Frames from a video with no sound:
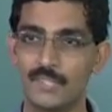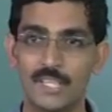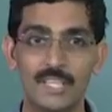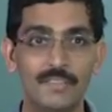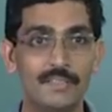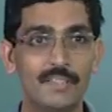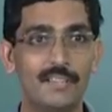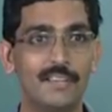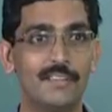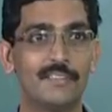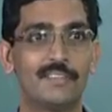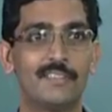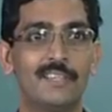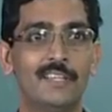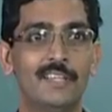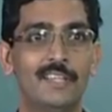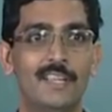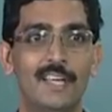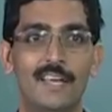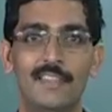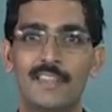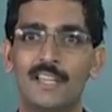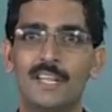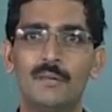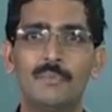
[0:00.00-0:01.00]
giving us,
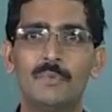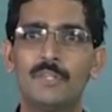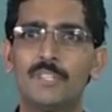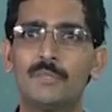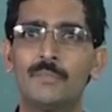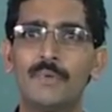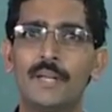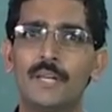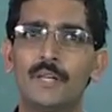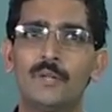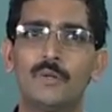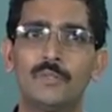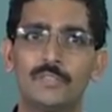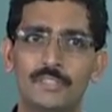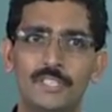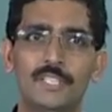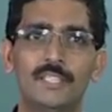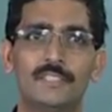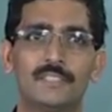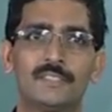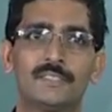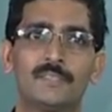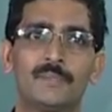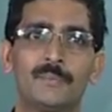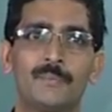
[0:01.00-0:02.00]
and the numbers made no sense.